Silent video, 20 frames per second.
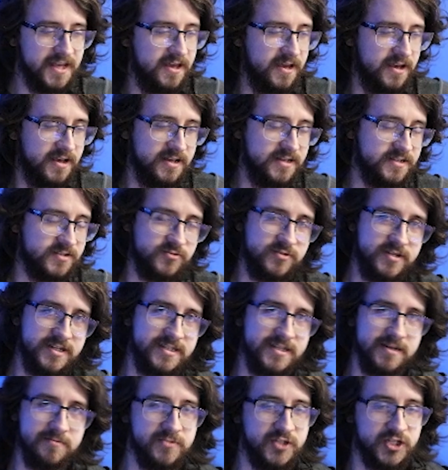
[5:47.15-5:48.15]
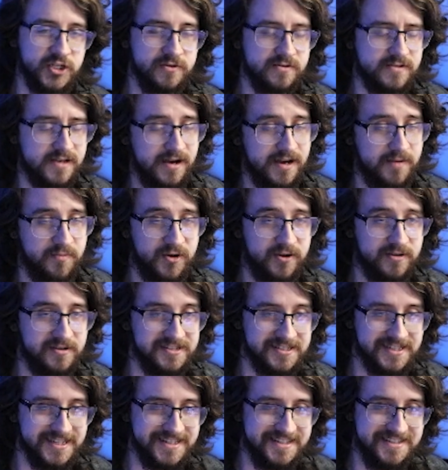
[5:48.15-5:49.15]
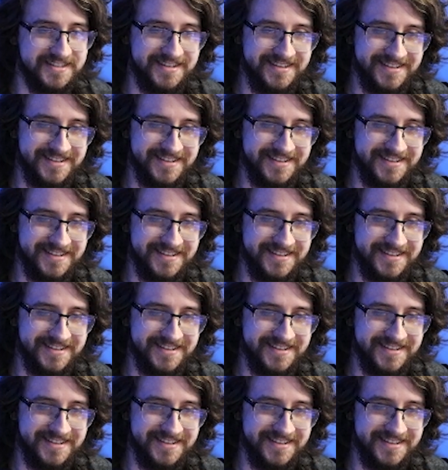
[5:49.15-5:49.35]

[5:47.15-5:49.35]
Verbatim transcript: These are really dumb jokes. I apologize.